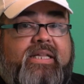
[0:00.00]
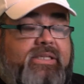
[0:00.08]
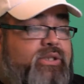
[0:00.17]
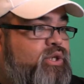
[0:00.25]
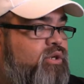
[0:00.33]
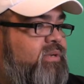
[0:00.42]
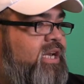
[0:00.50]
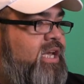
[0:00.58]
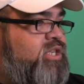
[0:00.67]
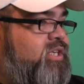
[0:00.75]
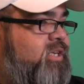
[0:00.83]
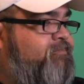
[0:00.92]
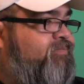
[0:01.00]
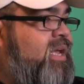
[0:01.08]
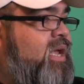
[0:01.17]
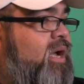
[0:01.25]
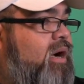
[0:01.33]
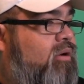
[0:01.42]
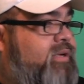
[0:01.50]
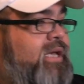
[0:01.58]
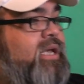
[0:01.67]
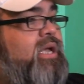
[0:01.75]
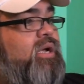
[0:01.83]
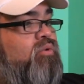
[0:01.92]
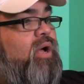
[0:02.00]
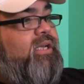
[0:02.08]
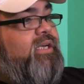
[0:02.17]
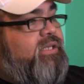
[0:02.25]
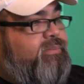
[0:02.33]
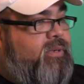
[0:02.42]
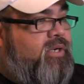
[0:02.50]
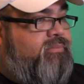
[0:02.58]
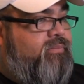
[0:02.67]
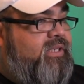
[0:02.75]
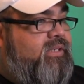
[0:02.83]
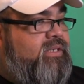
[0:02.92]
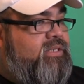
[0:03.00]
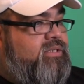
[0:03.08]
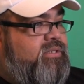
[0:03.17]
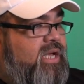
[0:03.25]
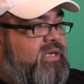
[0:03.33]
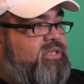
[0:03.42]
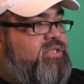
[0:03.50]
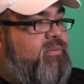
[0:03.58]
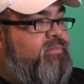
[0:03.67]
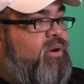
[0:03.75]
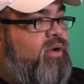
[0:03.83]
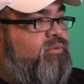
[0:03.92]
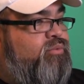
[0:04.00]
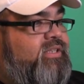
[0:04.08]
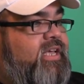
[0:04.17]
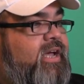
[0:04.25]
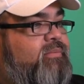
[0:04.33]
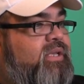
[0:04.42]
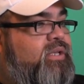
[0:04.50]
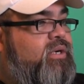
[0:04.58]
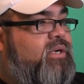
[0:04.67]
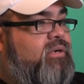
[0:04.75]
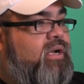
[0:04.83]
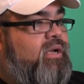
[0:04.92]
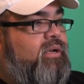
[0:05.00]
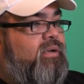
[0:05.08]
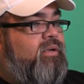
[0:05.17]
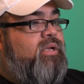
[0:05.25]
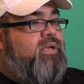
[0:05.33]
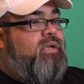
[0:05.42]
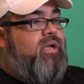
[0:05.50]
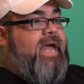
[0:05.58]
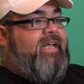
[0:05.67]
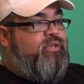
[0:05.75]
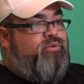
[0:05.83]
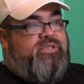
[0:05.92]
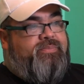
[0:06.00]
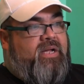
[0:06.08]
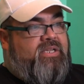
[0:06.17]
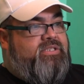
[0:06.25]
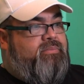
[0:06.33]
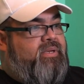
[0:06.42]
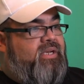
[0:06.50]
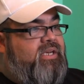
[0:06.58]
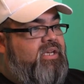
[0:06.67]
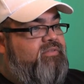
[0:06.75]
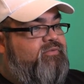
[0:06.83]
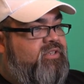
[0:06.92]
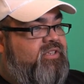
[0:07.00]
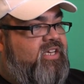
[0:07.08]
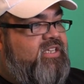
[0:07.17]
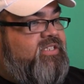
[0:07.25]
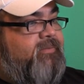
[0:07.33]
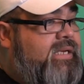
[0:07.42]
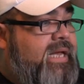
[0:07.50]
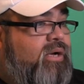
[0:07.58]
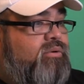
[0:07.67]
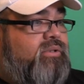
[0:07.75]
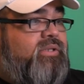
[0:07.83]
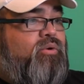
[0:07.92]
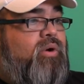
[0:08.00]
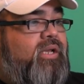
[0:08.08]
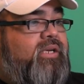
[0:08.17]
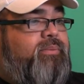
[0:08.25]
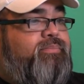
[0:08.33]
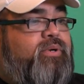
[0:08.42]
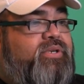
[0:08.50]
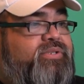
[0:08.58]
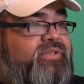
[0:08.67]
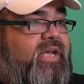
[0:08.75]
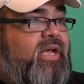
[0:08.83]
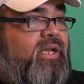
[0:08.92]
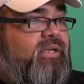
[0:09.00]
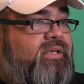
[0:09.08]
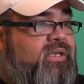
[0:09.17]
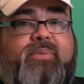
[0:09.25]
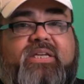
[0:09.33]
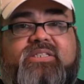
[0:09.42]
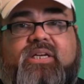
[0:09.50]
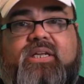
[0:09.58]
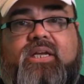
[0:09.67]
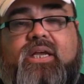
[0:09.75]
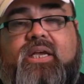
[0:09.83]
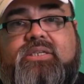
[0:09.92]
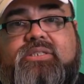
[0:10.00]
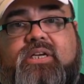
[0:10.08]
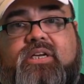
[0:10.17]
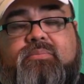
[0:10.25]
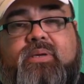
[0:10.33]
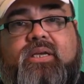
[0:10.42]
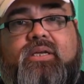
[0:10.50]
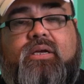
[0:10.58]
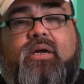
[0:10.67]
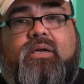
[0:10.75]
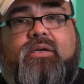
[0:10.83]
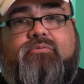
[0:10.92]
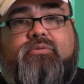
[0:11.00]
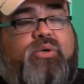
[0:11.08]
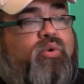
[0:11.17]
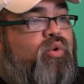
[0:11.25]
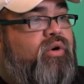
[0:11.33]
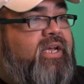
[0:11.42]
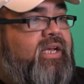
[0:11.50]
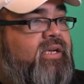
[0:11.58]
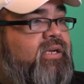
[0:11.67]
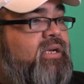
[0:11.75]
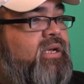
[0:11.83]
that determination. Okay, quality department, let's kind of jump on with them and their added responsibility for this. Now, the quality personnel basically is going to be recording